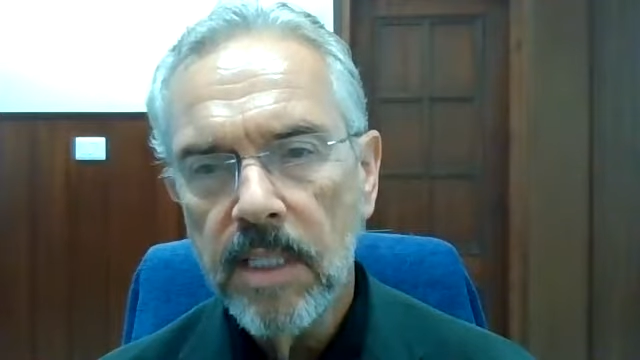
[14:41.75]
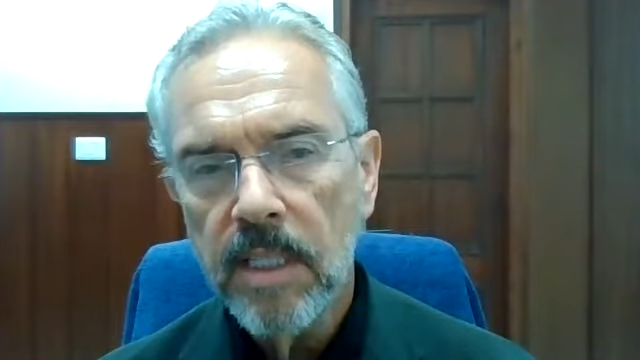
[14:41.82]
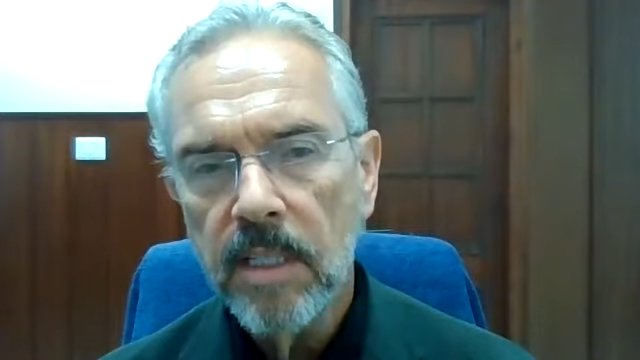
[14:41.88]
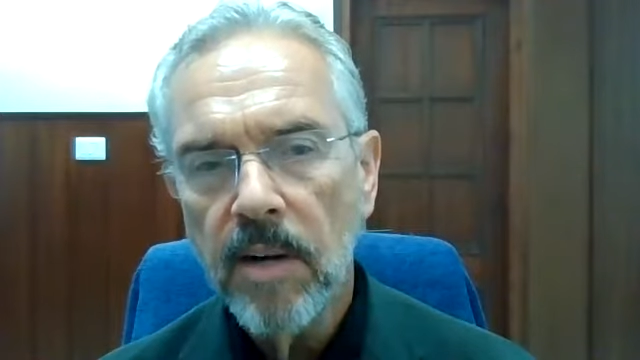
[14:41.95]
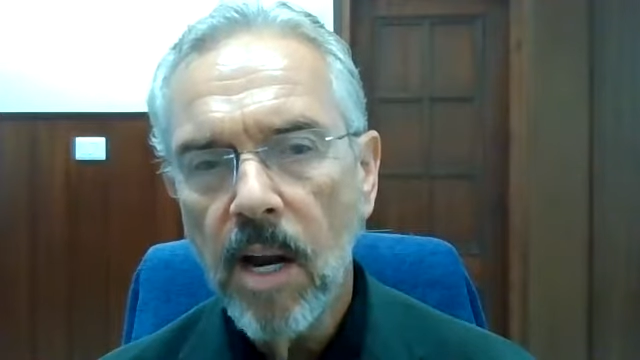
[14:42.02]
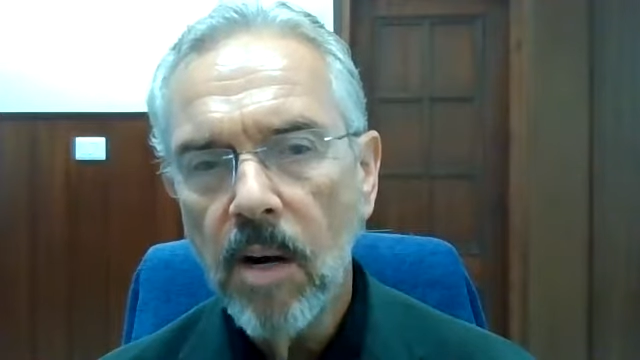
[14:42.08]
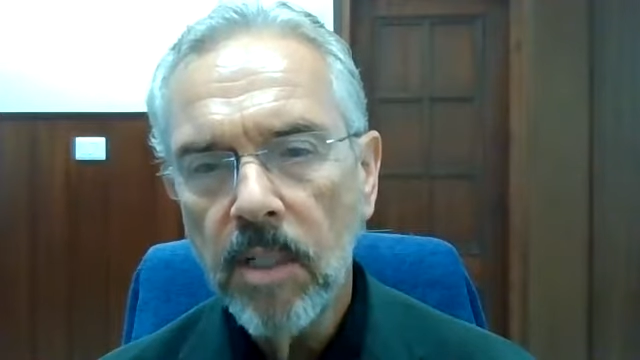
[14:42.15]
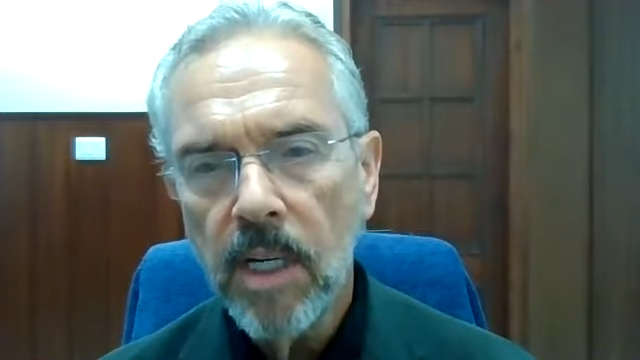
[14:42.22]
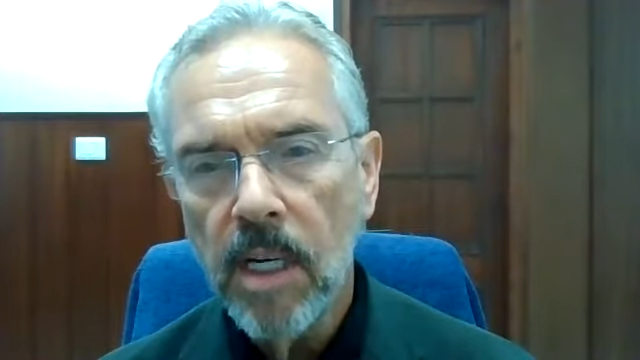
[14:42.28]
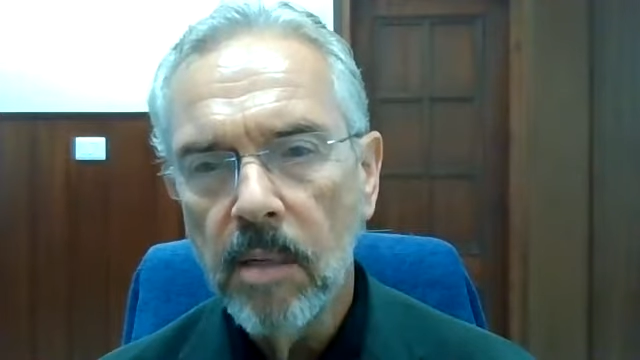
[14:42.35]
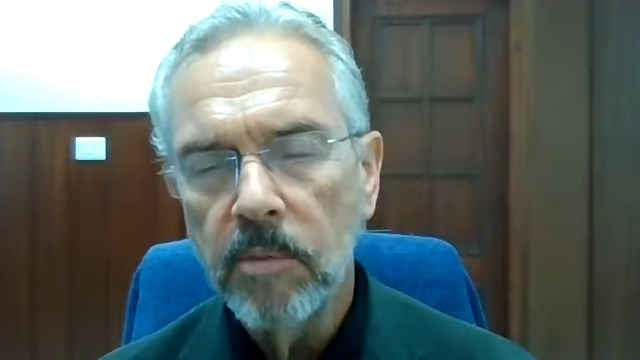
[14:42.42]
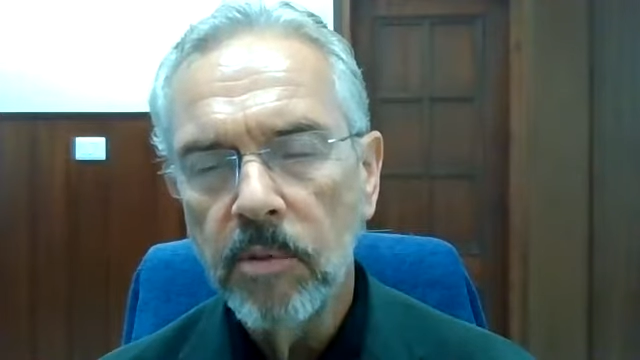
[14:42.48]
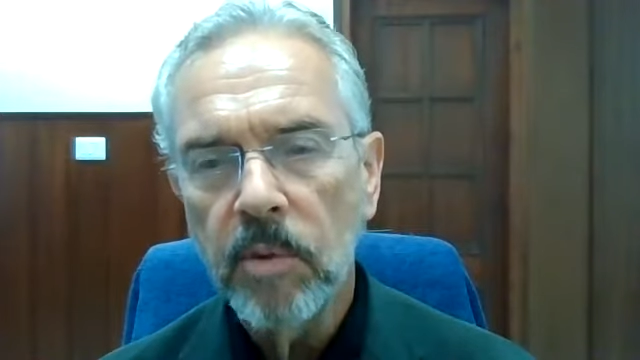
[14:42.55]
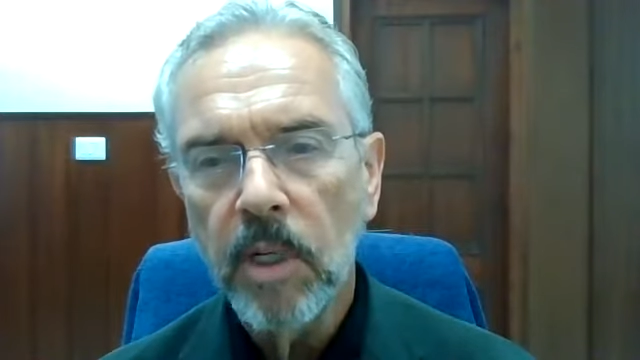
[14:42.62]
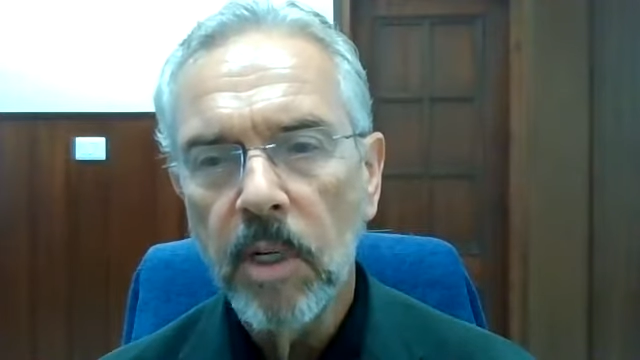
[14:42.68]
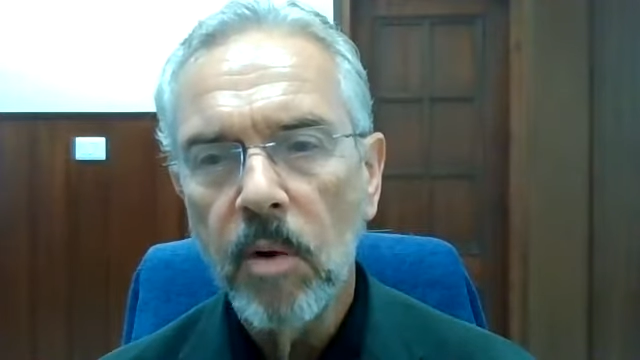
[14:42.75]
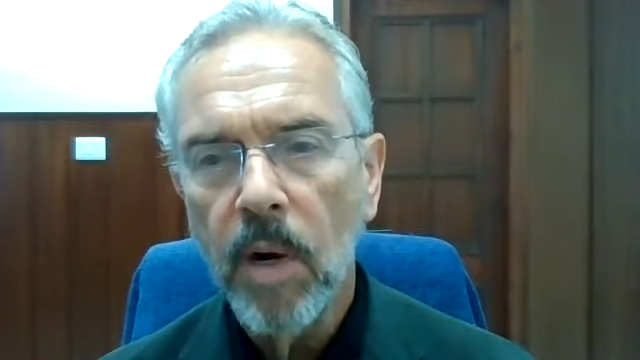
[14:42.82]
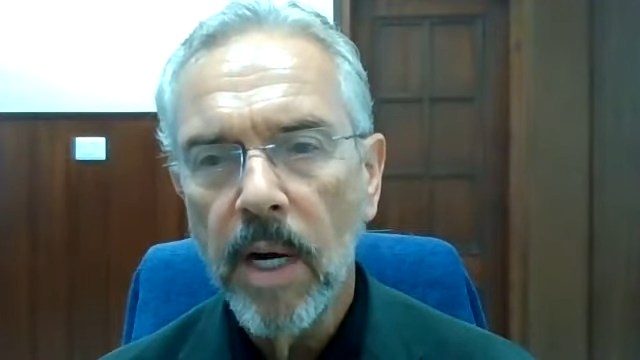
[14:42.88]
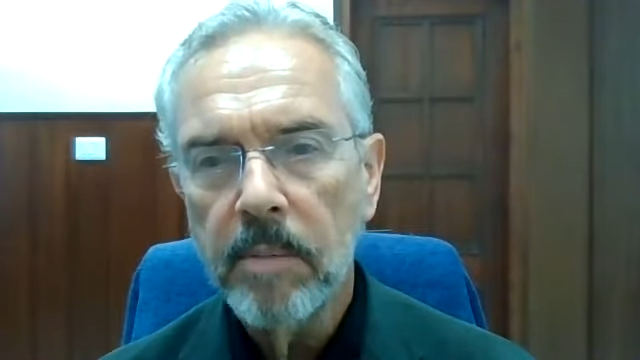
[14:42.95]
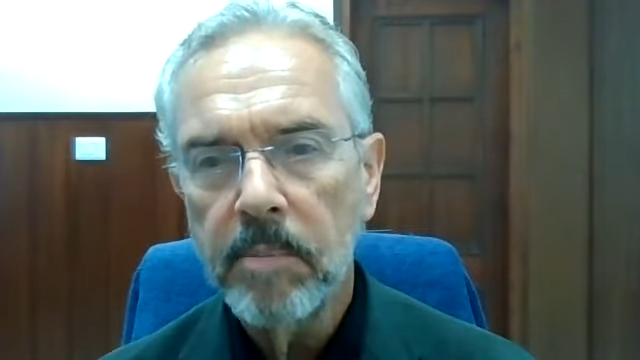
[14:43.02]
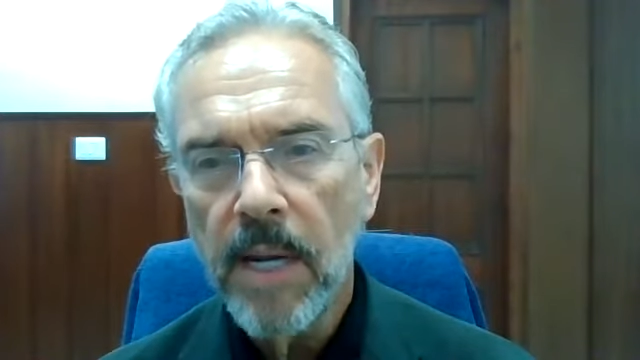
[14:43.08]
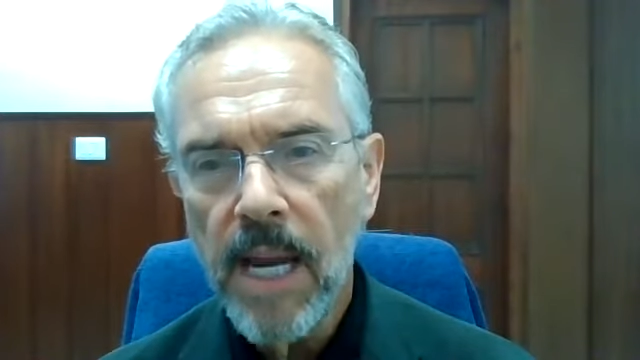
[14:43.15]
their outcomes were
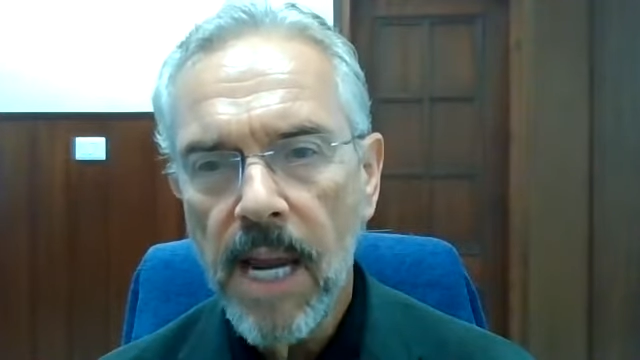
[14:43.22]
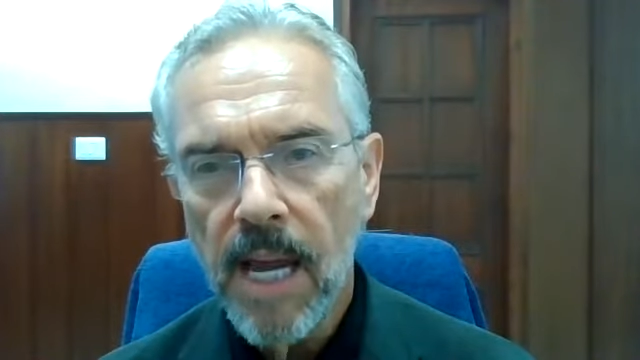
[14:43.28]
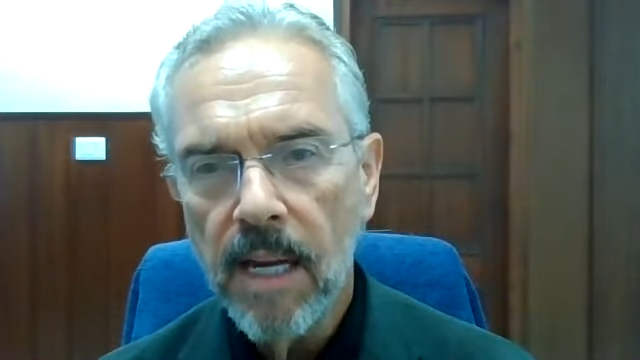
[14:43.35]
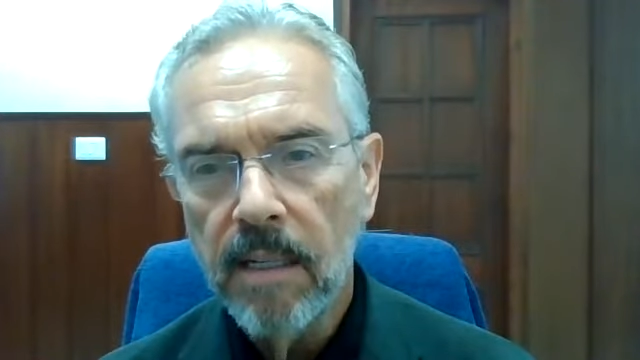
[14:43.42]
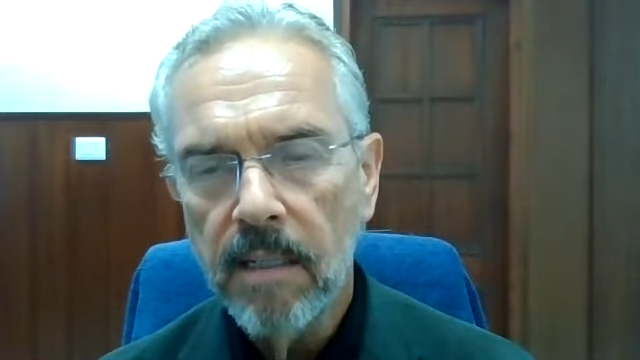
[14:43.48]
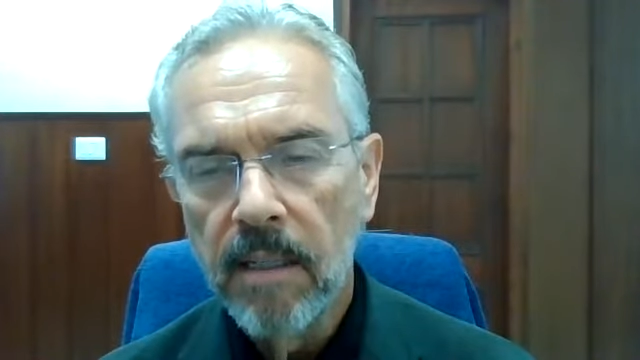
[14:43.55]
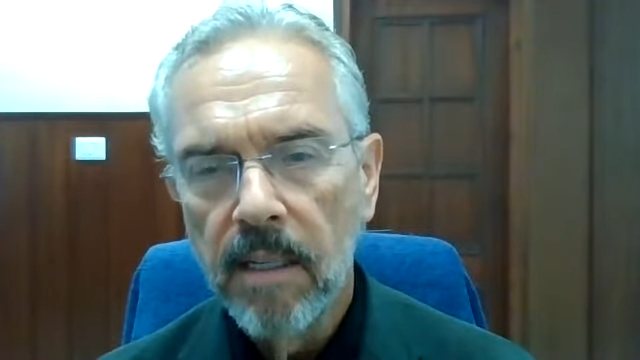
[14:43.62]
quite bad.